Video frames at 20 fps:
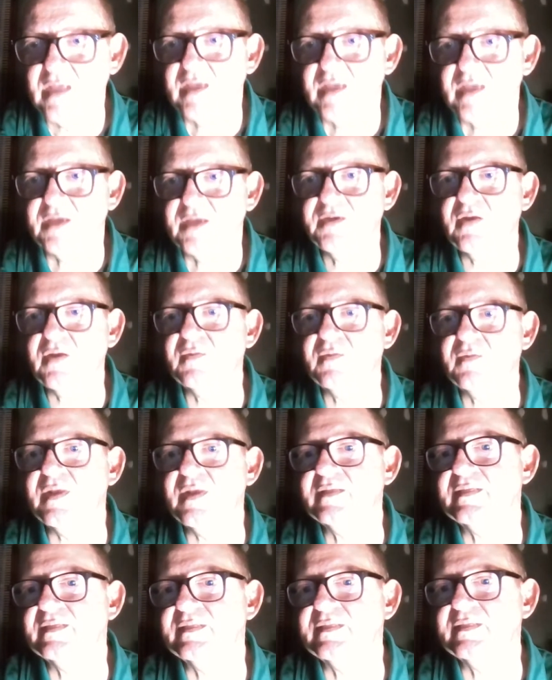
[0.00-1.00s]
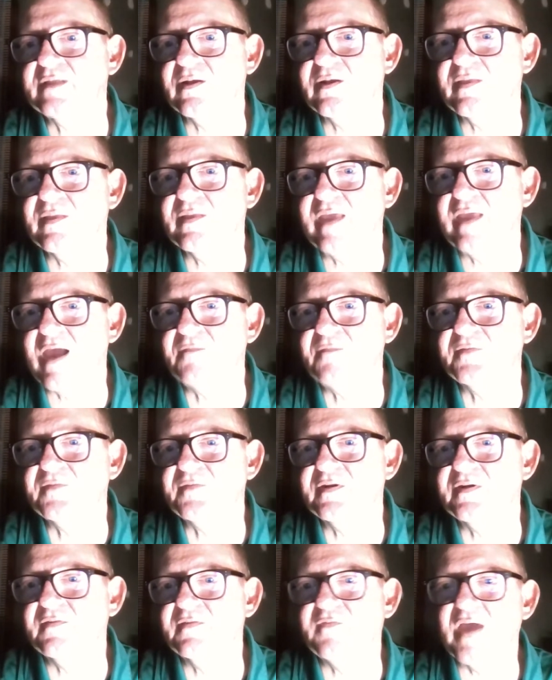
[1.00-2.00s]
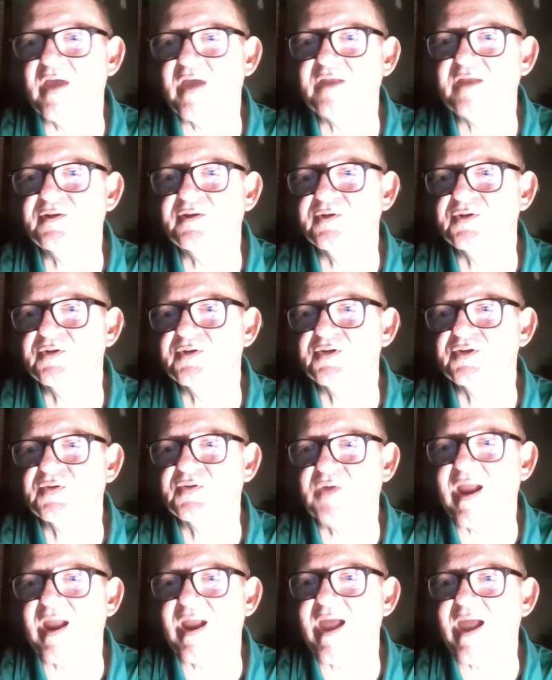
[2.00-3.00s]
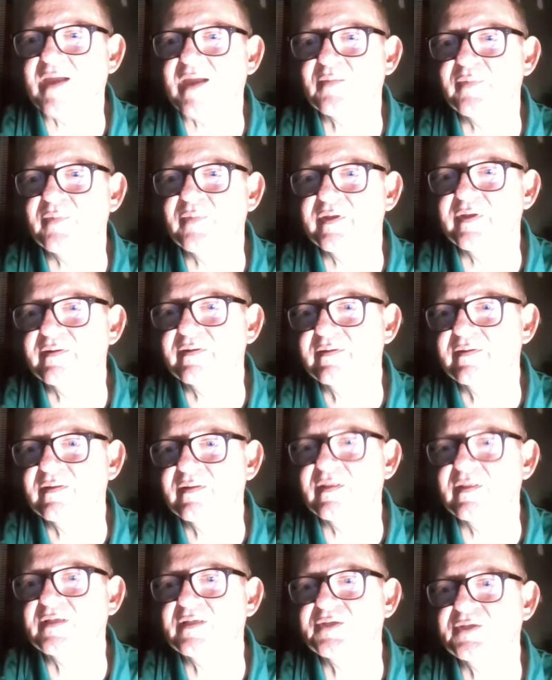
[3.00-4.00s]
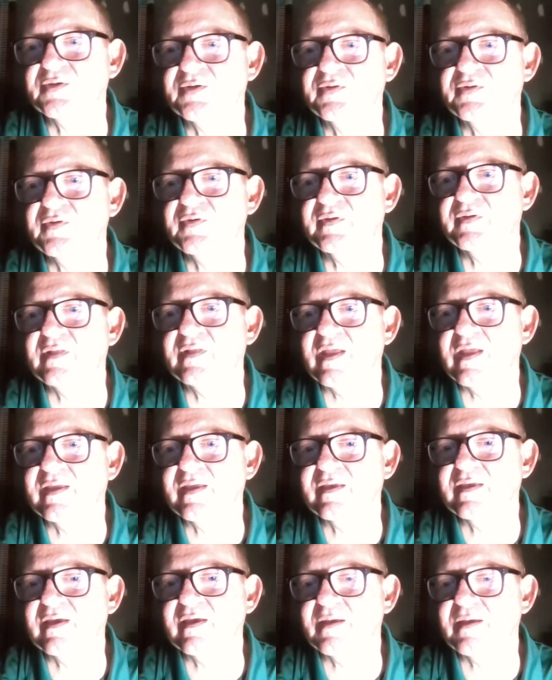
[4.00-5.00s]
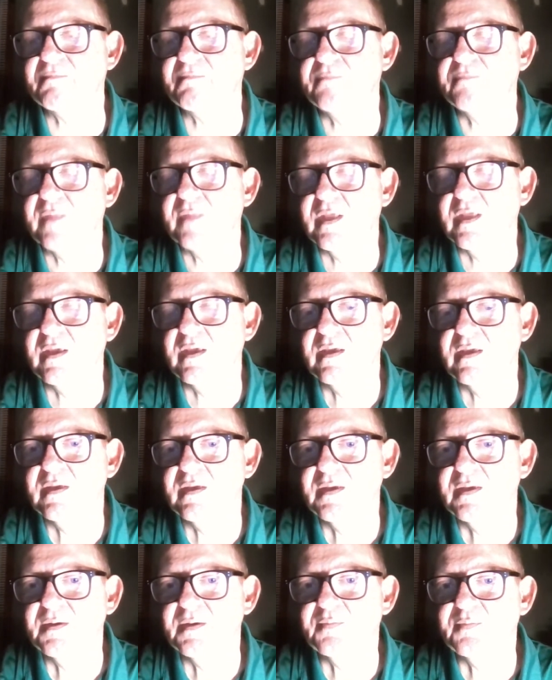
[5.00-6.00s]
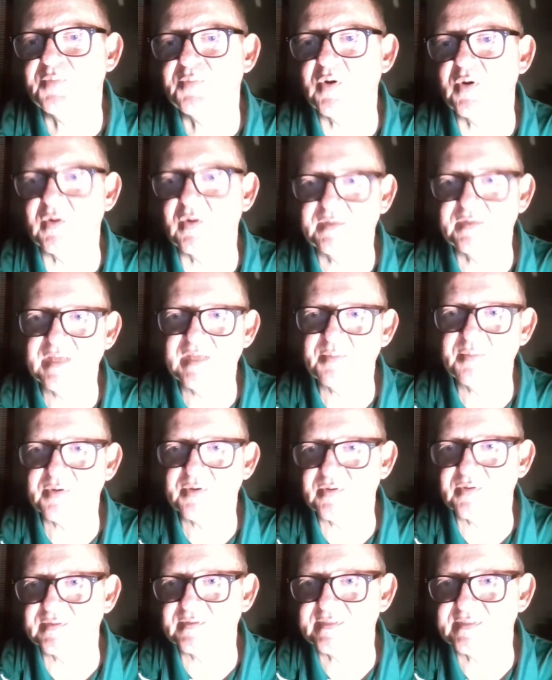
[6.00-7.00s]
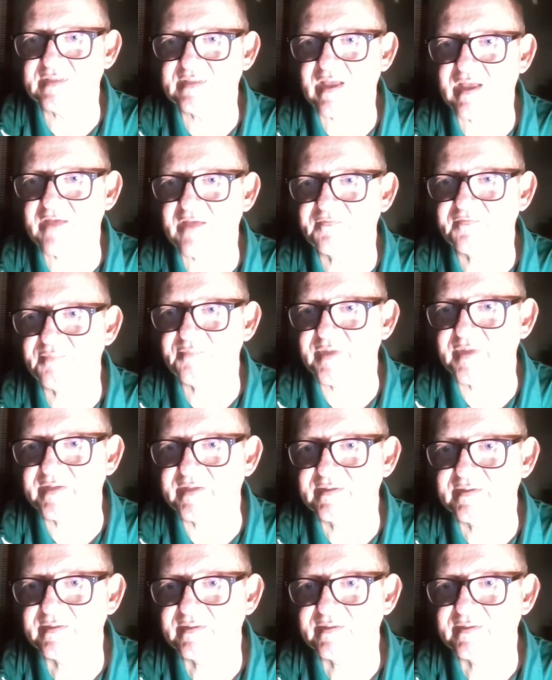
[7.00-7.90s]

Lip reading: You don't necessarily have to divide your track, but unless you're doing like prototypical stuff, but